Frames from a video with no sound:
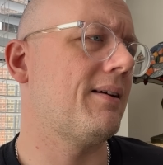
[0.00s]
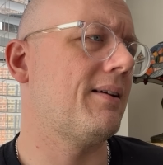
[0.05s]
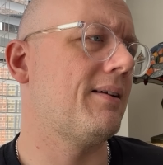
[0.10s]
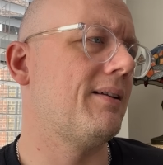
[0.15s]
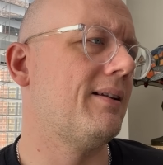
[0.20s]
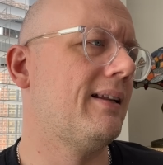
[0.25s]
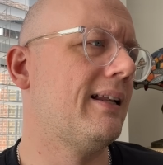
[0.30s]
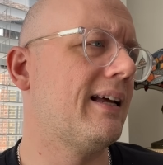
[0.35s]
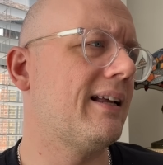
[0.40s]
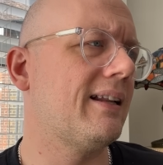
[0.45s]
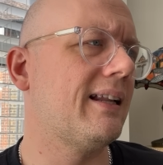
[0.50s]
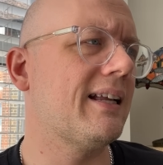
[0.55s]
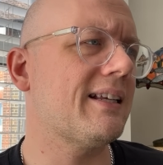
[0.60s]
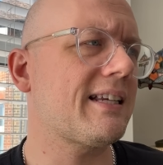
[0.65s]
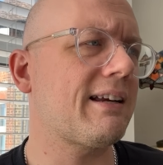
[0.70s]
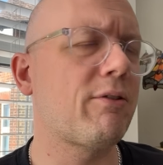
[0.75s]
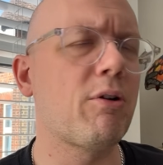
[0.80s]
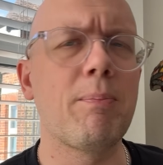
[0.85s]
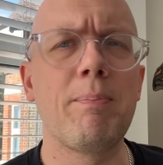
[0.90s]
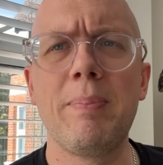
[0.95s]

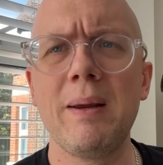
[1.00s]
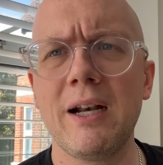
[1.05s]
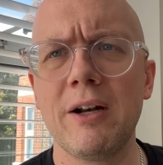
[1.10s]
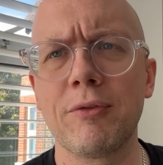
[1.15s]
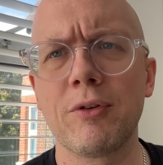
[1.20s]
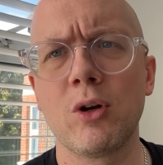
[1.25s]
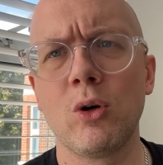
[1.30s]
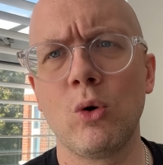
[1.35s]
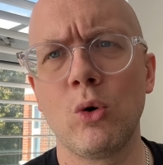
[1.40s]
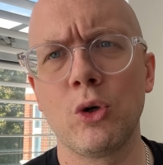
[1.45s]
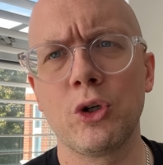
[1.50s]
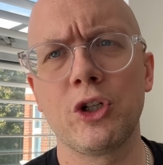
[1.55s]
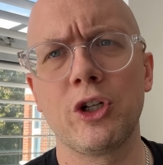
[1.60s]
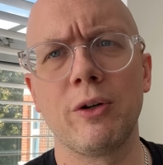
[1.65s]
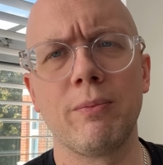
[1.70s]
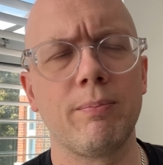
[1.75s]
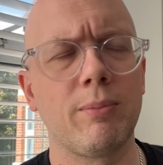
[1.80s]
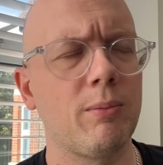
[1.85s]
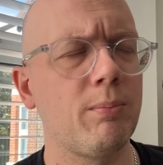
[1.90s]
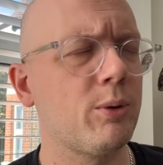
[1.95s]
Let's have a bit of
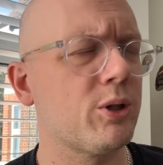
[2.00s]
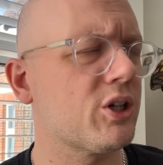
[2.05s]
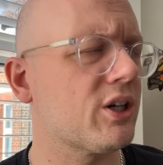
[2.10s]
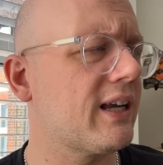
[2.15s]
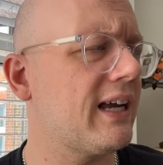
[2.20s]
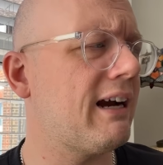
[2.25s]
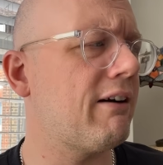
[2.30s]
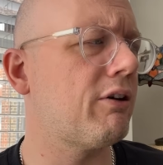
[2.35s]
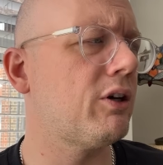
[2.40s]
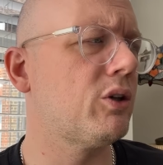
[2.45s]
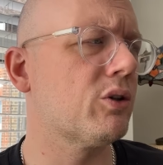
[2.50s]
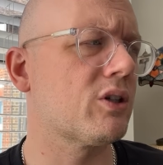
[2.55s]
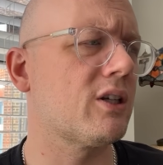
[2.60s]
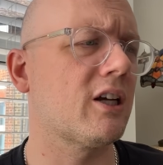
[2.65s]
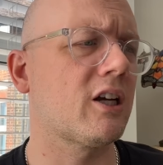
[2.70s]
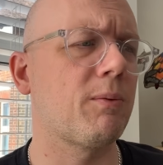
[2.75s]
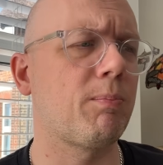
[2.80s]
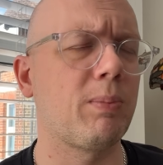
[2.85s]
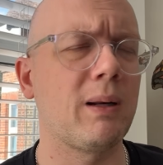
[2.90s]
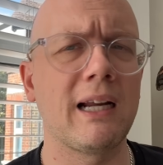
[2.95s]
caution, but Mosquera looks
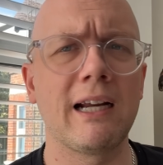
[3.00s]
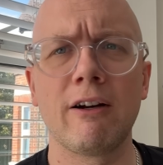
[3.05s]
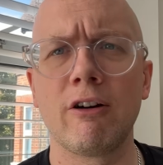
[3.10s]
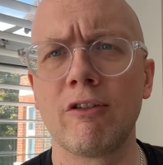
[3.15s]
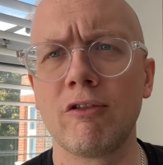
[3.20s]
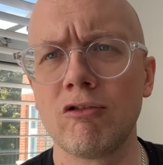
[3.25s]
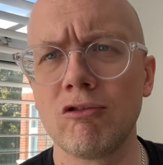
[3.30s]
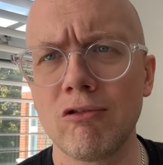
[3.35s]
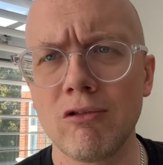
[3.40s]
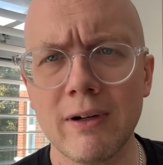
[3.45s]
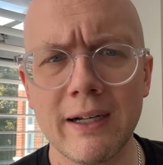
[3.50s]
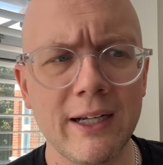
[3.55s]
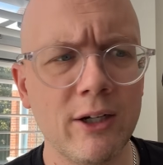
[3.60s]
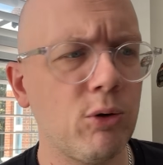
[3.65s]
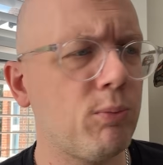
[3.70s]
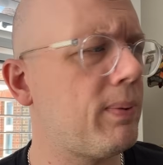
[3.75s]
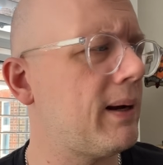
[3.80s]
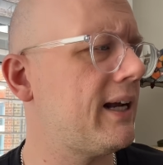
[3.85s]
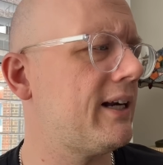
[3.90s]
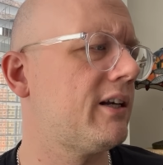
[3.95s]
like a player of
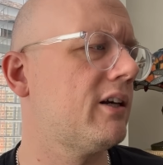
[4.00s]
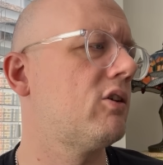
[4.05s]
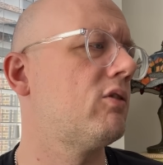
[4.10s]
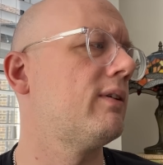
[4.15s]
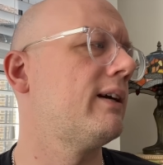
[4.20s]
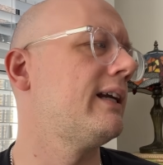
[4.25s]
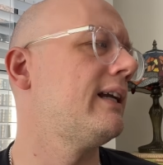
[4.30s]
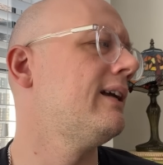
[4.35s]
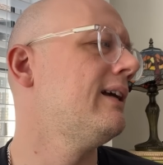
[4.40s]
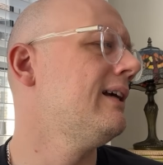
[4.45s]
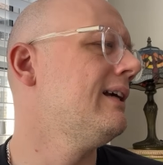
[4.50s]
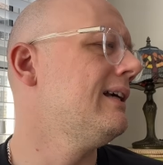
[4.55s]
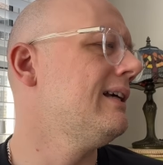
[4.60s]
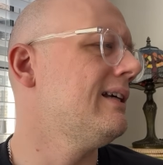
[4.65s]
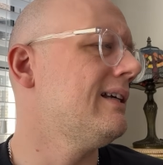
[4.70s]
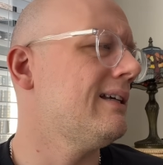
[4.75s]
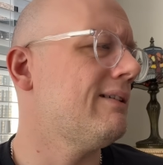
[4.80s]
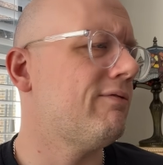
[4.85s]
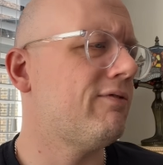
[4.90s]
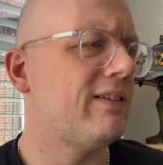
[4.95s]
real pedigree.
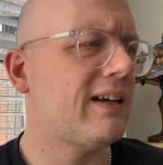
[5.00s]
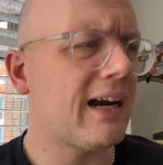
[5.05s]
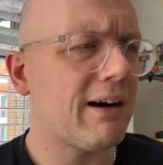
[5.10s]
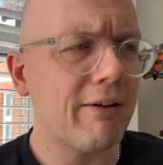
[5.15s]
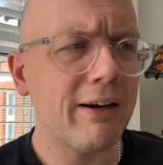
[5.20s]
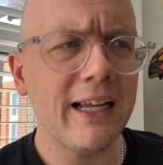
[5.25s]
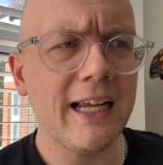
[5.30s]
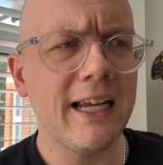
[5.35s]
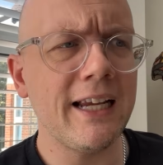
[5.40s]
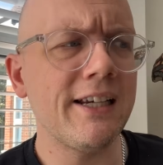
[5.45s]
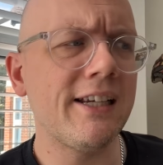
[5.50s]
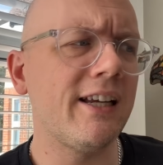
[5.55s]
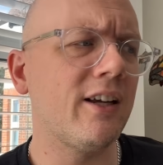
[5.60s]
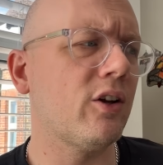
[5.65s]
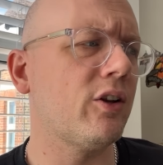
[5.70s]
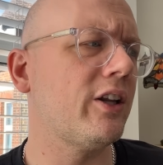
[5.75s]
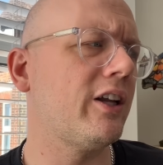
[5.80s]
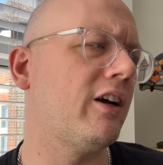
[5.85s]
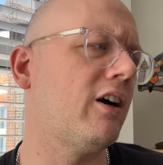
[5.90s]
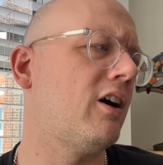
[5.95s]
Very easy
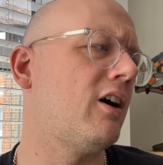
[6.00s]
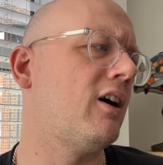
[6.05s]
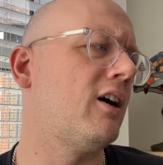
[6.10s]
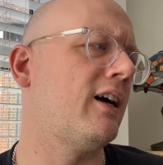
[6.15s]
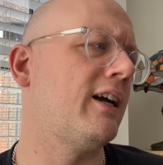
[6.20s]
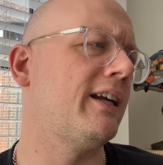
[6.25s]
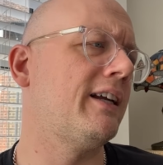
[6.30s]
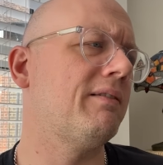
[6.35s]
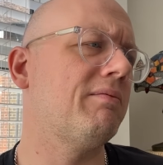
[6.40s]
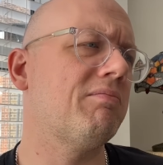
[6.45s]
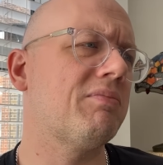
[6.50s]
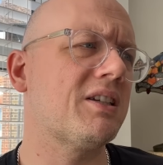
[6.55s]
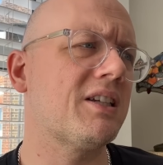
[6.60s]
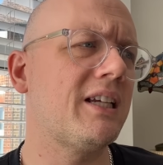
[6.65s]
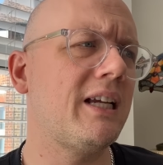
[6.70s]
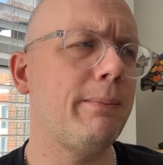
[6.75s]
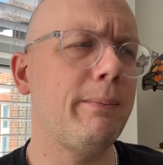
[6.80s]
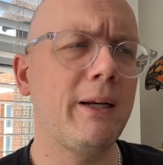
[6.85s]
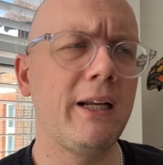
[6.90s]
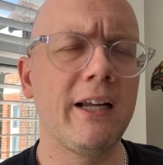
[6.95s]
on the eye,
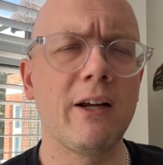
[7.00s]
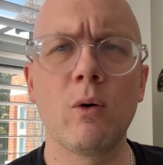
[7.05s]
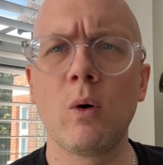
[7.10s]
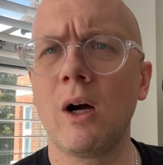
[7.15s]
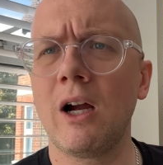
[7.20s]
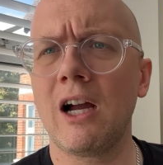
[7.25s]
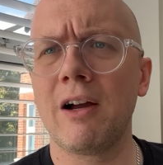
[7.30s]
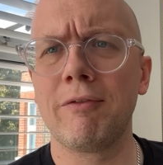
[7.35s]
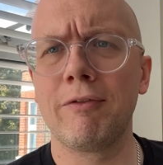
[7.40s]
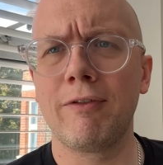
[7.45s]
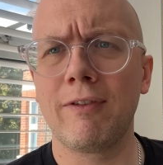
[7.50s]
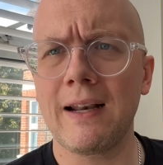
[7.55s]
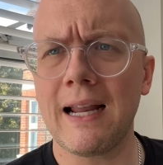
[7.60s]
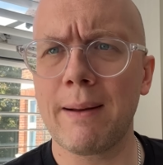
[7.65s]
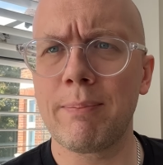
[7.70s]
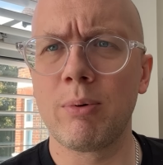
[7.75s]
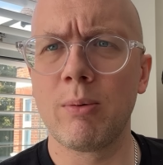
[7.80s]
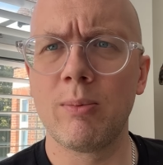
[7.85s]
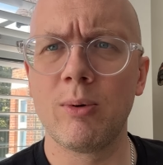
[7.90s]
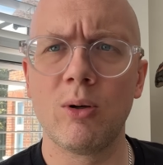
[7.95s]
seemingly quite
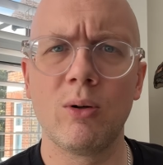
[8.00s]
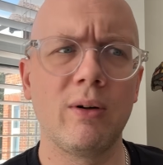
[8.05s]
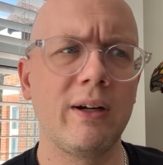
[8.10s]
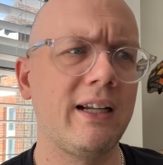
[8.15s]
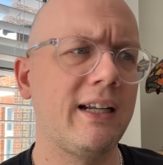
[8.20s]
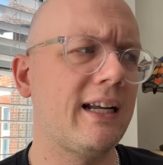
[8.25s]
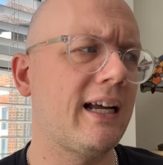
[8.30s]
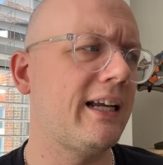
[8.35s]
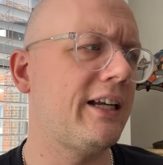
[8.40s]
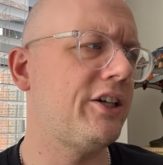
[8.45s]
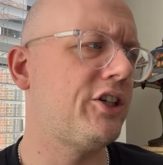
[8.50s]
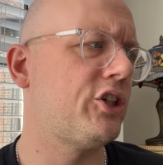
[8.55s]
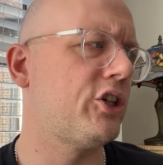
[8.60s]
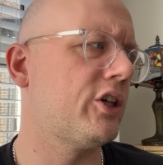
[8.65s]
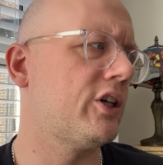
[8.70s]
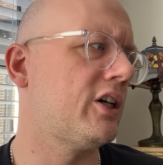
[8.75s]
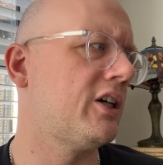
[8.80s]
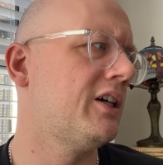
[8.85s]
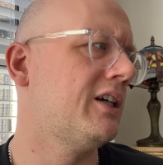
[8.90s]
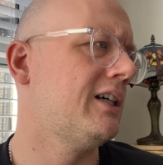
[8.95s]
unflappable in nature,